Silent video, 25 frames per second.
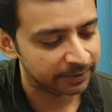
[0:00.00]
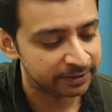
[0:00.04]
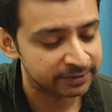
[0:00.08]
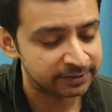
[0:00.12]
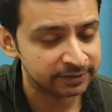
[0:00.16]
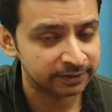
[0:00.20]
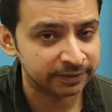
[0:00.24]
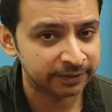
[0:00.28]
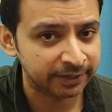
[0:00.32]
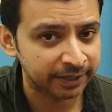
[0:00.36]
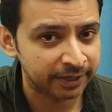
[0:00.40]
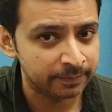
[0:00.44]
It's
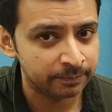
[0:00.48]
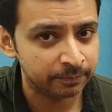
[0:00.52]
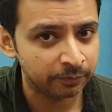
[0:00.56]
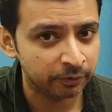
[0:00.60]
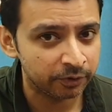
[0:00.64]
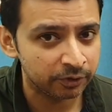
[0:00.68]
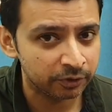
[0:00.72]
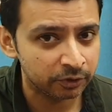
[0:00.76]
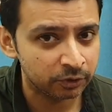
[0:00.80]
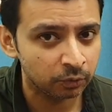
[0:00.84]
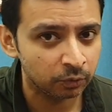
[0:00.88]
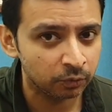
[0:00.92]
a
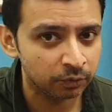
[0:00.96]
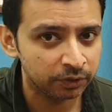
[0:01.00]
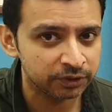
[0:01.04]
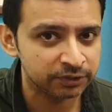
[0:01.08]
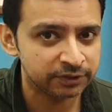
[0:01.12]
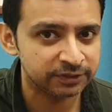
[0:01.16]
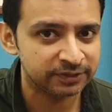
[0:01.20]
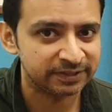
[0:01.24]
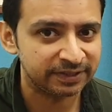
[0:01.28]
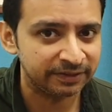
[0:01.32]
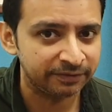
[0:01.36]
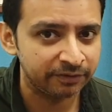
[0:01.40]
10.2
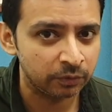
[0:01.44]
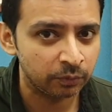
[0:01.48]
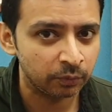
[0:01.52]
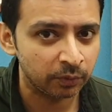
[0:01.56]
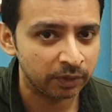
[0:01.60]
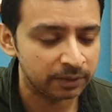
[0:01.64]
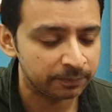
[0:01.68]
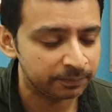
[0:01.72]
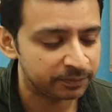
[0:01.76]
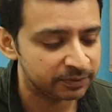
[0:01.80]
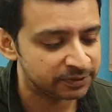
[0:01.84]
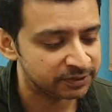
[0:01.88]
inch
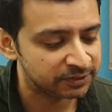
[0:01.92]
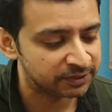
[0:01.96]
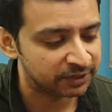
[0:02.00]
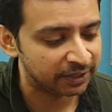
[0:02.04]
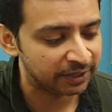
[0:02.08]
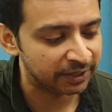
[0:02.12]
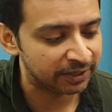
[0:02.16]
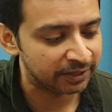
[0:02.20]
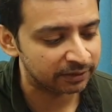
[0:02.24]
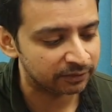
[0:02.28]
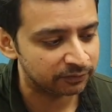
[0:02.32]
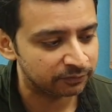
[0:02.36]
720p
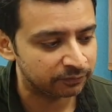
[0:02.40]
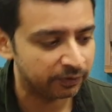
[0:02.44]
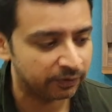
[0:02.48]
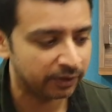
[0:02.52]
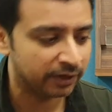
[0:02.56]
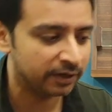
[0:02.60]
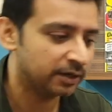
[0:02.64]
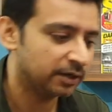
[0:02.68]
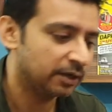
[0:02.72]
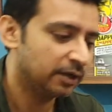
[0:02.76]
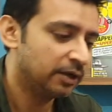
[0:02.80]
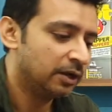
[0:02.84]
screen at the
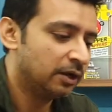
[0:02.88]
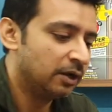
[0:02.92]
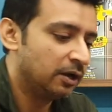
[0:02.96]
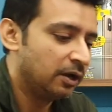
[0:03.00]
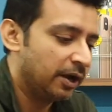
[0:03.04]
front.